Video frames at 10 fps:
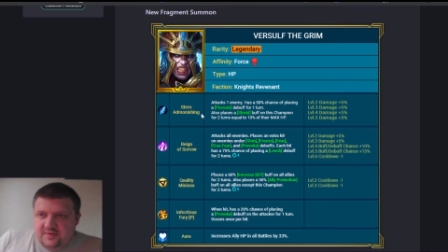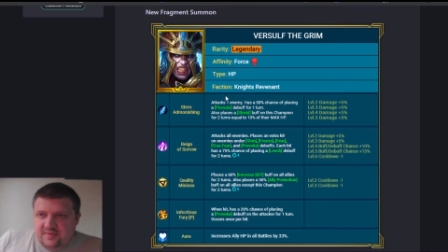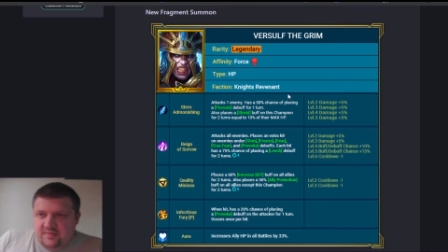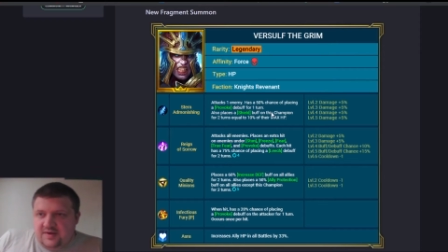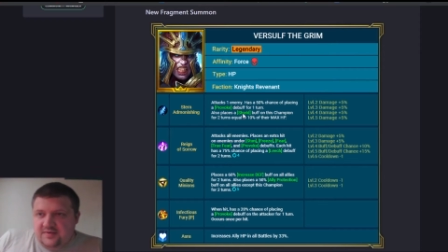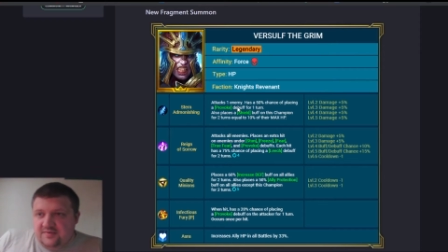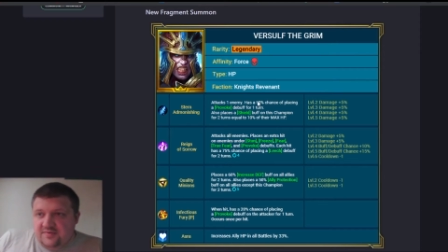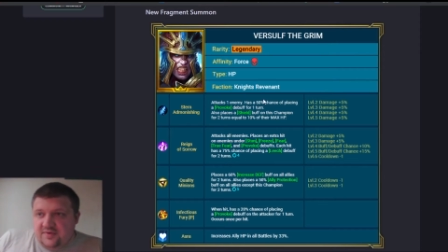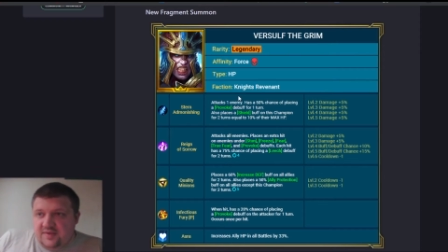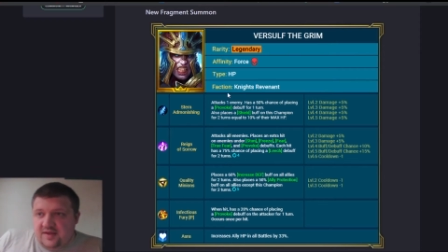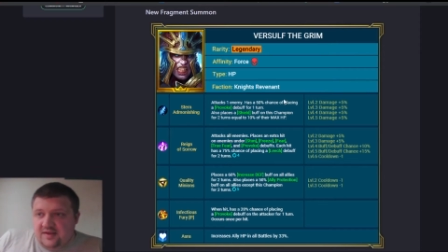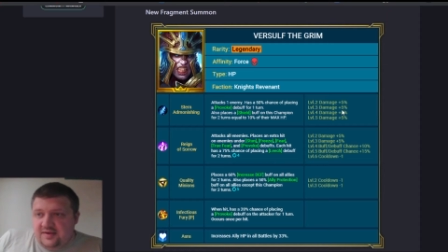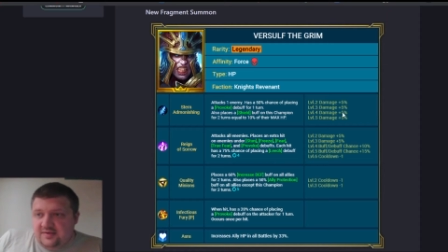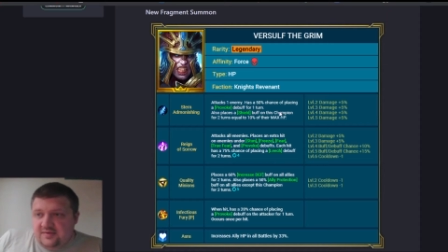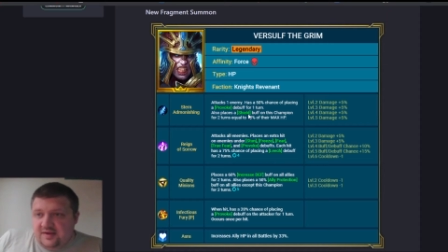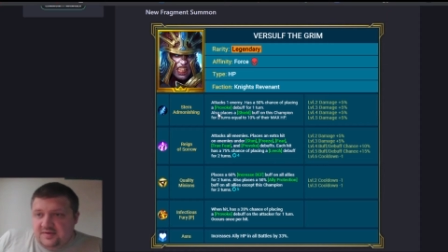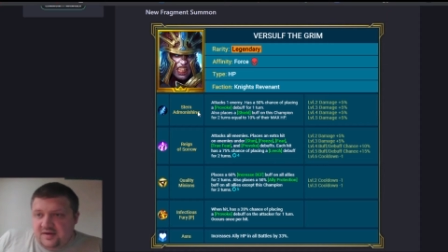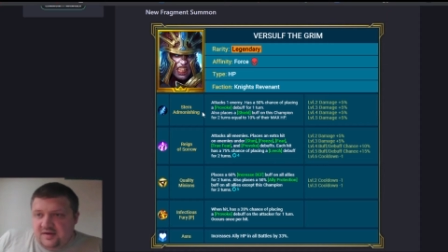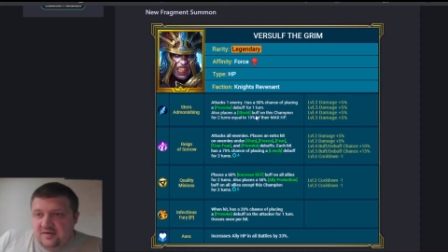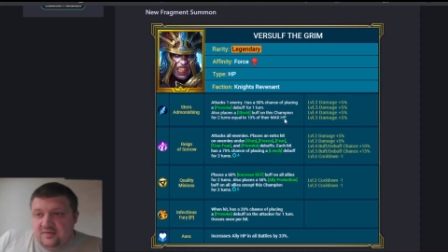got ways of doing that, he's actually
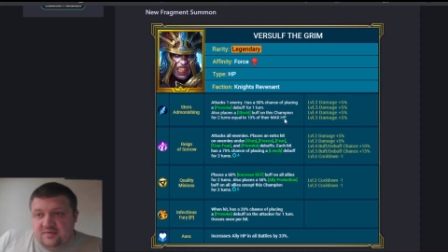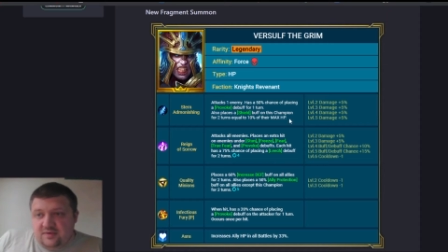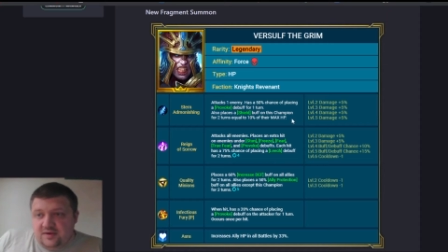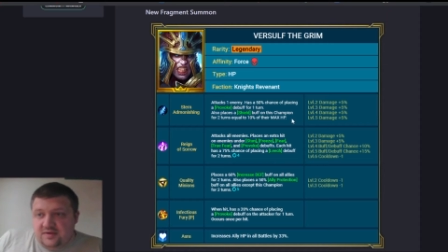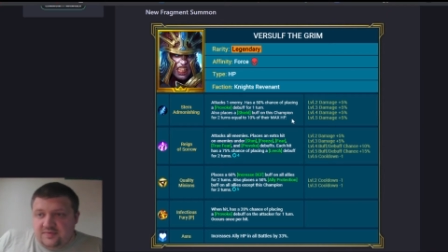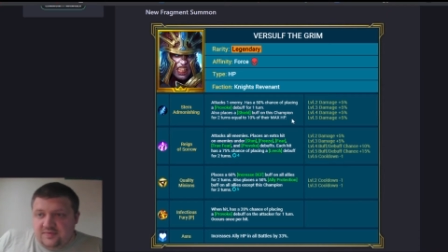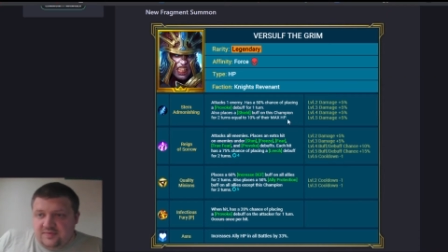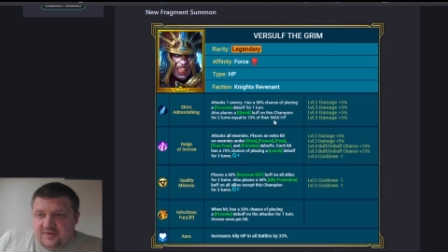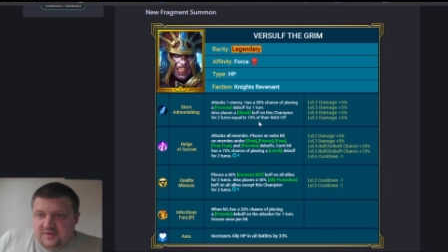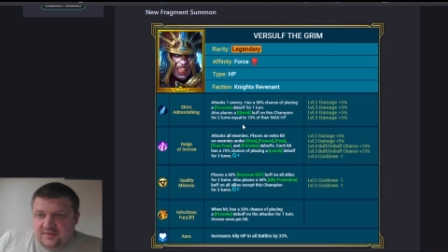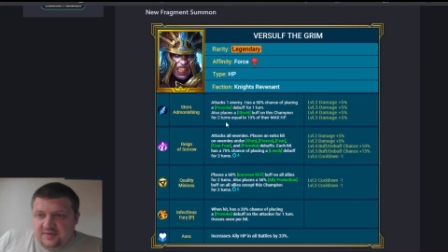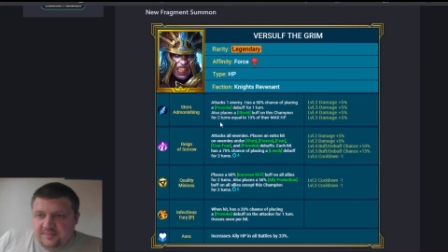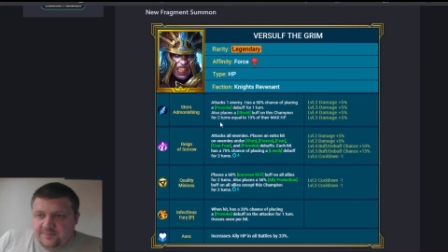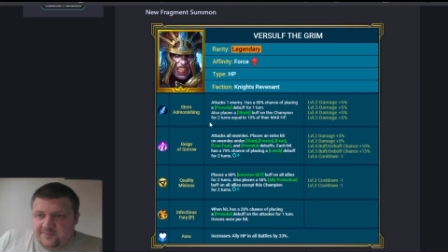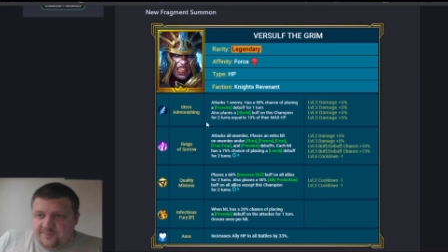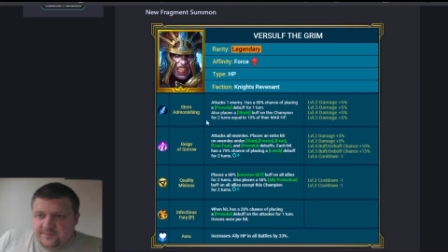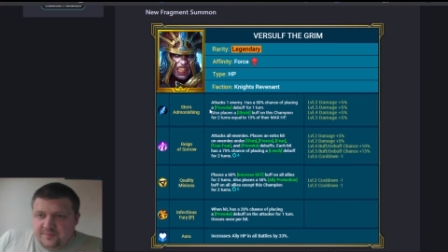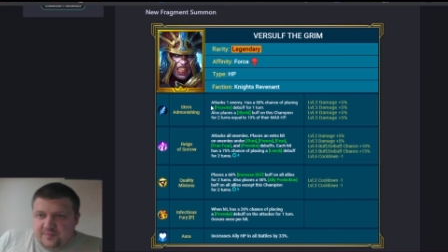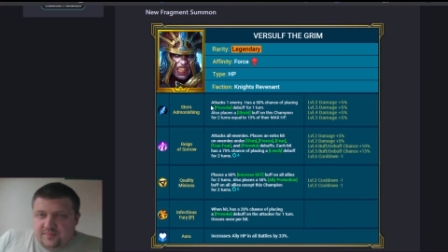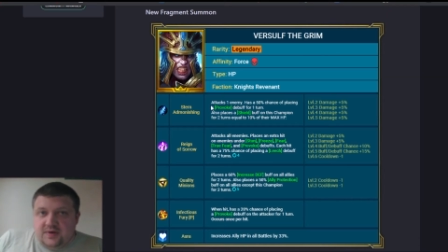looks quite useful for this.
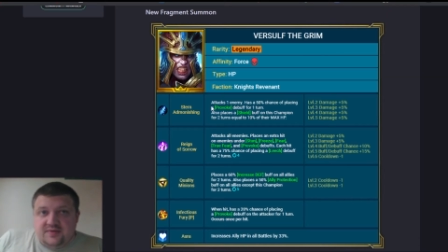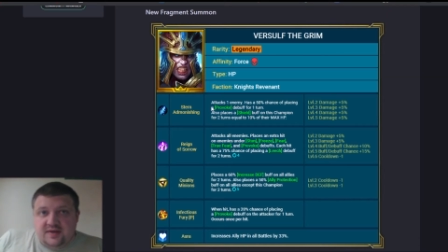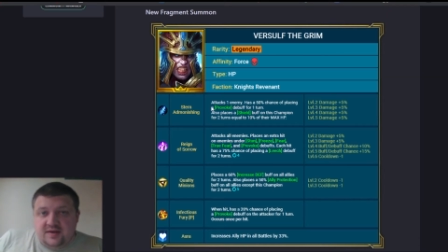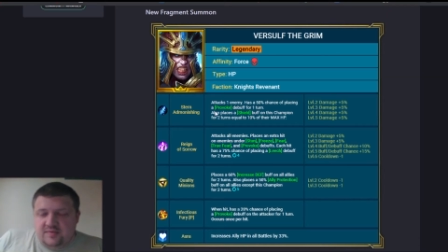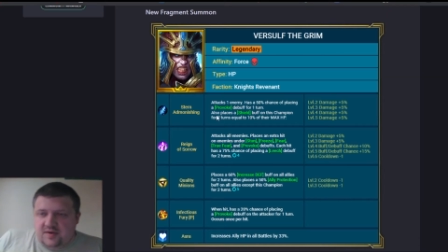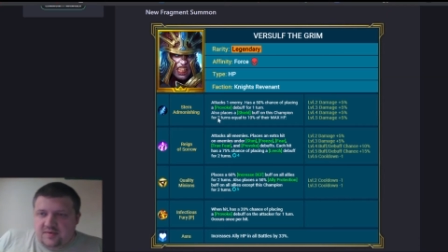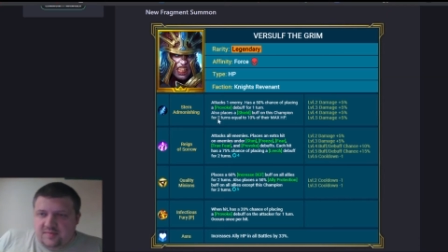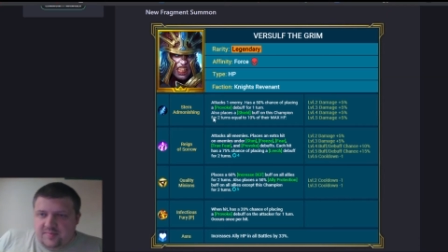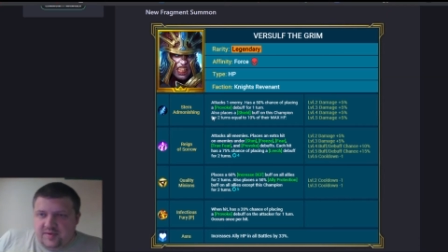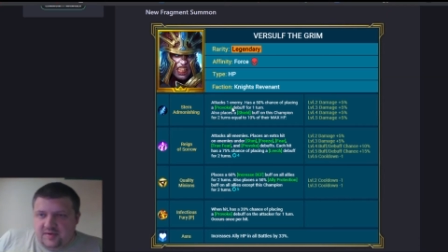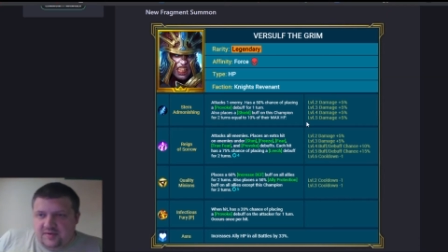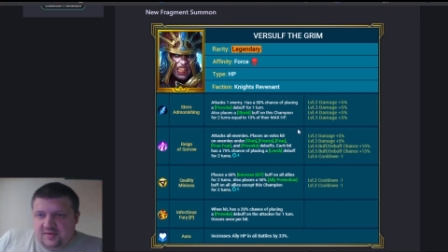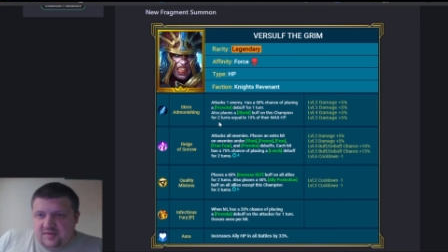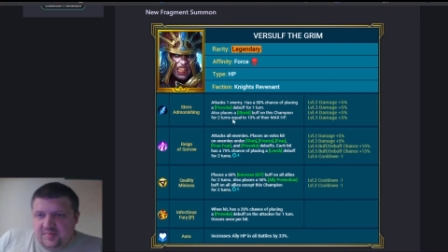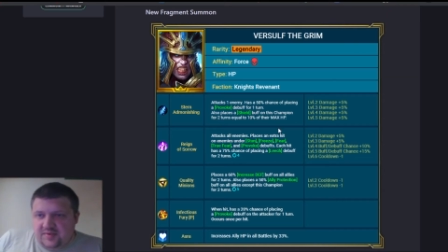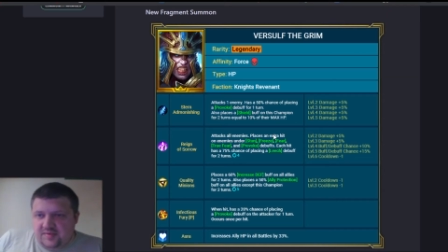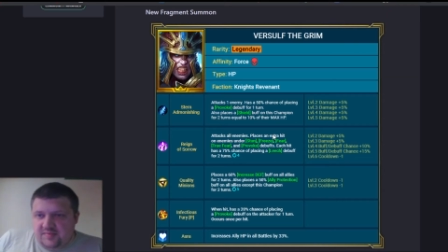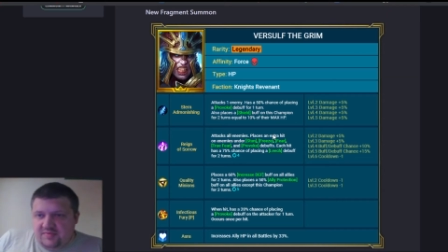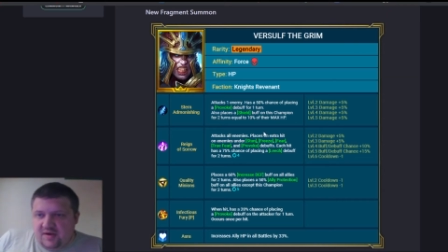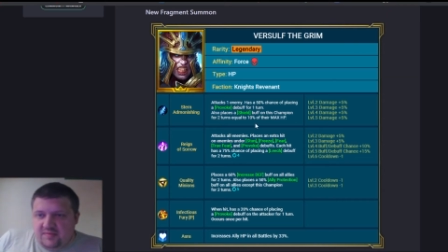Might take a while, but you could build him
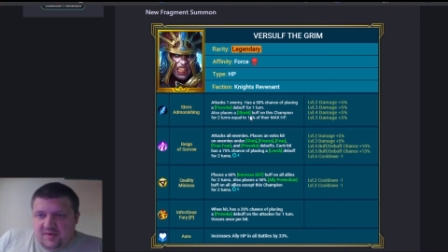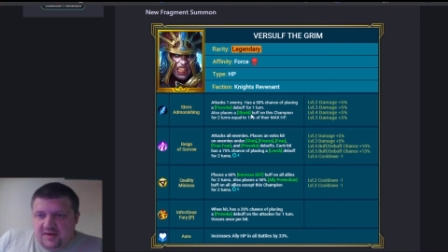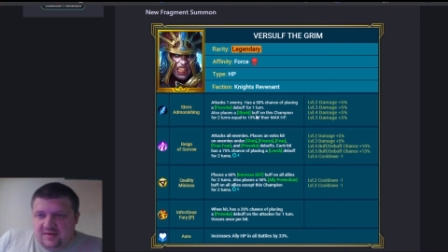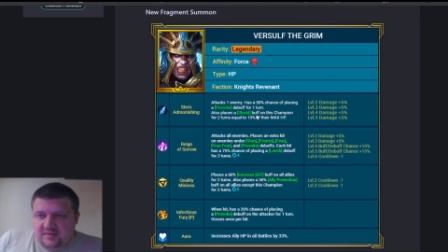the right way.